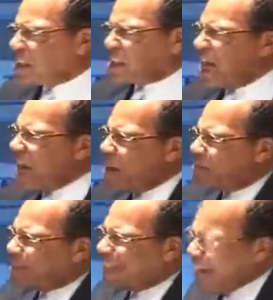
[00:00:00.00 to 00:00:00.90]
The
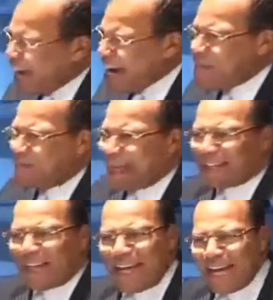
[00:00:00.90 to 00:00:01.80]
same game
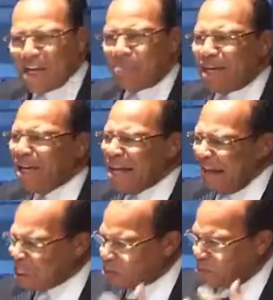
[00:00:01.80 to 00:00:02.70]
that the enemy
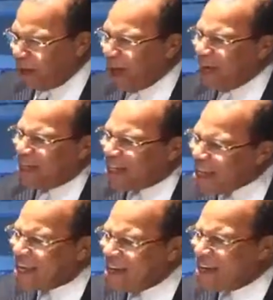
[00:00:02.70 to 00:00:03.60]
has played
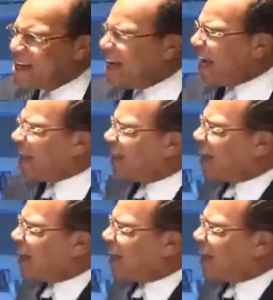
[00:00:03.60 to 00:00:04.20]
here and